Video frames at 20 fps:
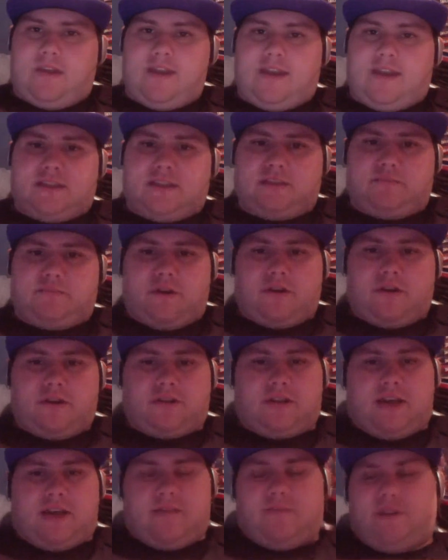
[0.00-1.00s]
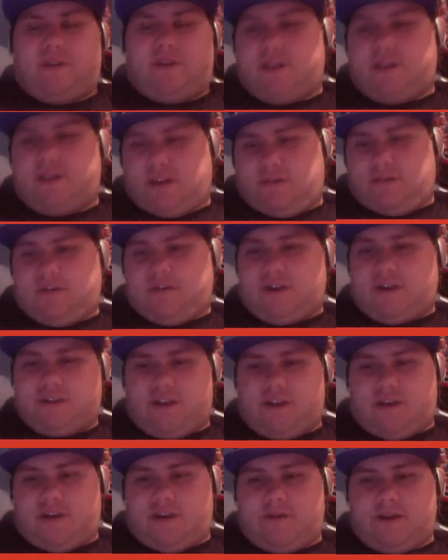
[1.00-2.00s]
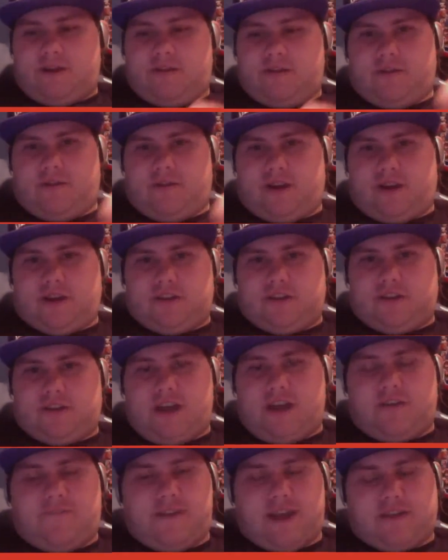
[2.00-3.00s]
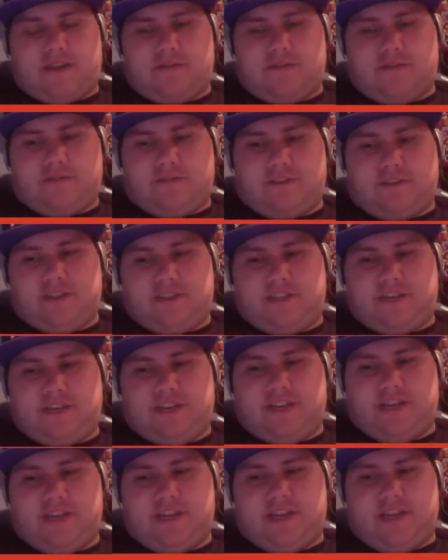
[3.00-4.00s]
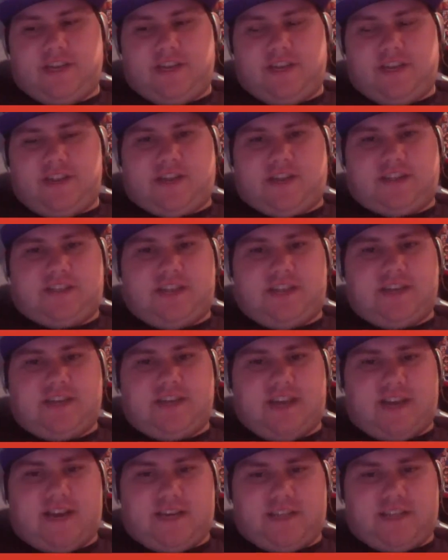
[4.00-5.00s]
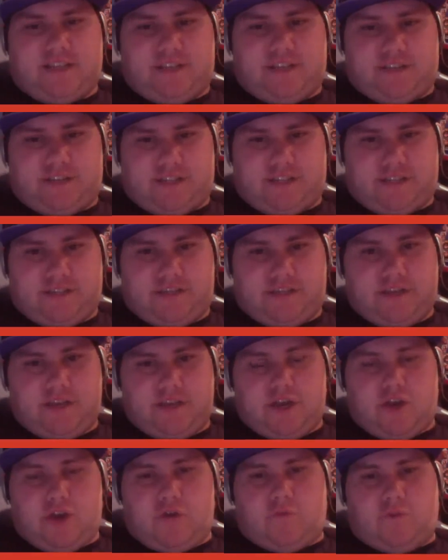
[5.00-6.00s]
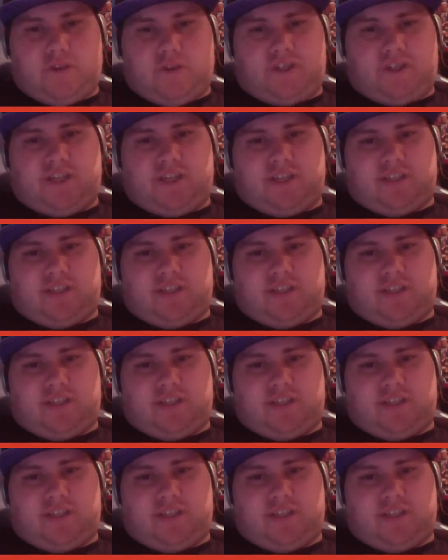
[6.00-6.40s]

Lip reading: part of the topic, we're going to talk about Shout Factory releasing the next Sentai series, which is...